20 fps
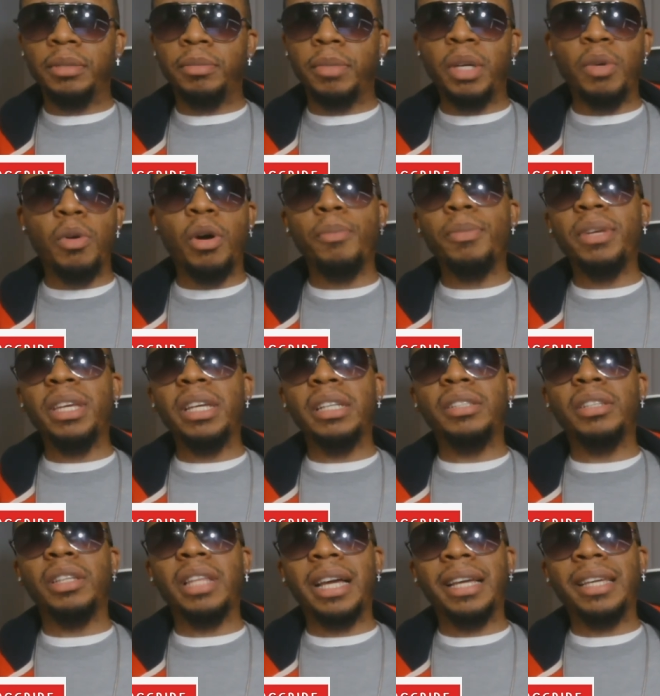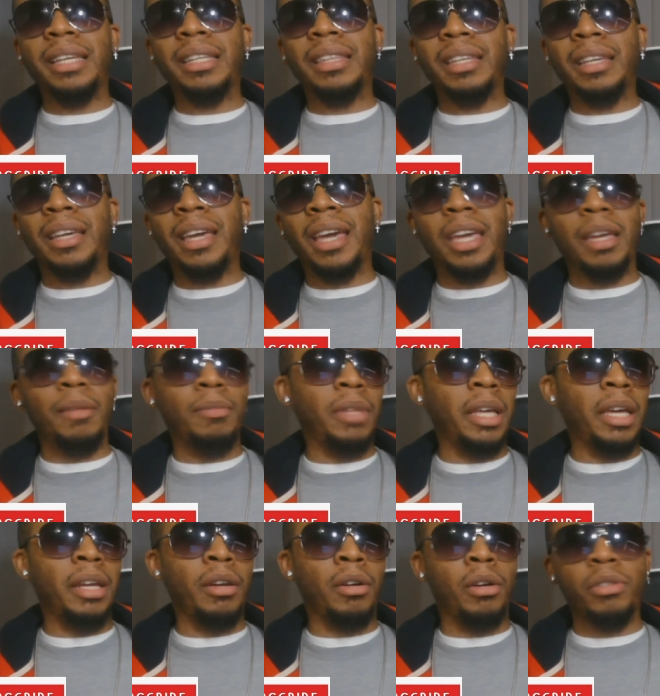But it won't be until I get the game
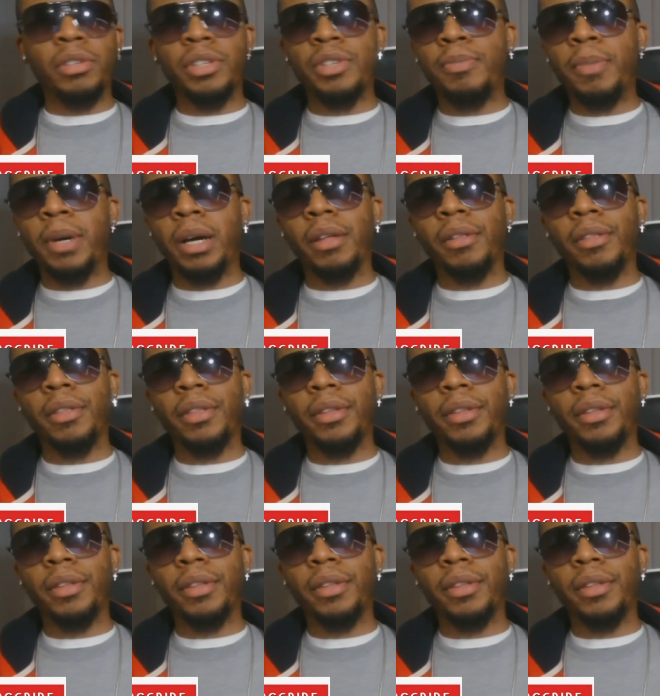later on this month.